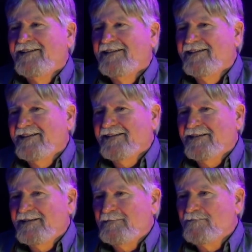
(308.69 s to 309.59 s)
And
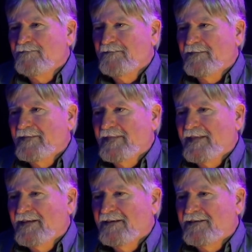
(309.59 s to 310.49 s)

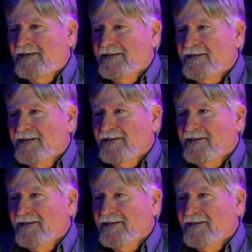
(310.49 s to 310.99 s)
a